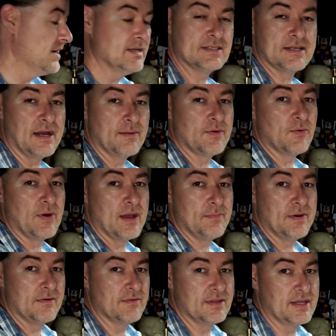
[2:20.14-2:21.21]
it's time to
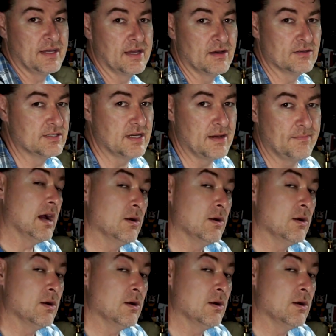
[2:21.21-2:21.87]
ramp everything else up.